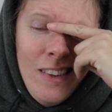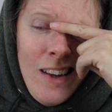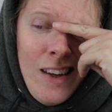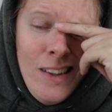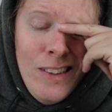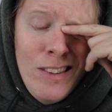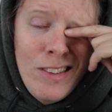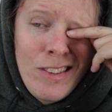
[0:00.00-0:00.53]

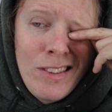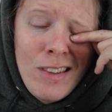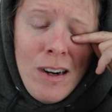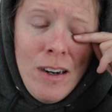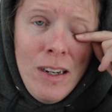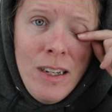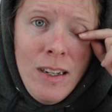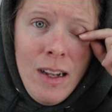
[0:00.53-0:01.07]
I
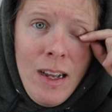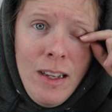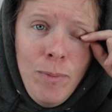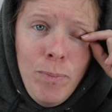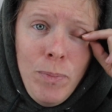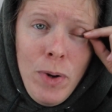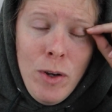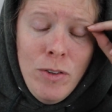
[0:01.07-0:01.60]

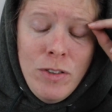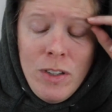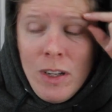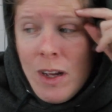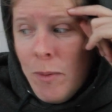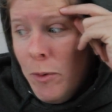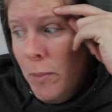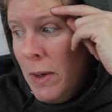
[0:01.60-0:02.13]
posted a
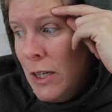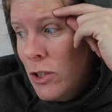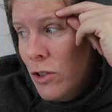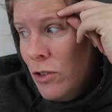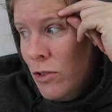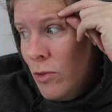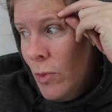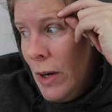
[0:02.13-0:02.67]
couple
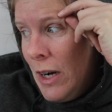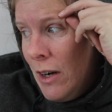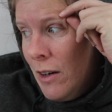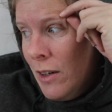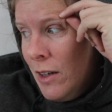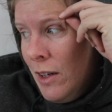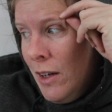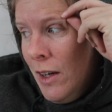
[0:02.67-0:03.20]
pictures
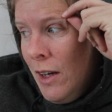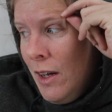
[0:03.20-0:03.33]
where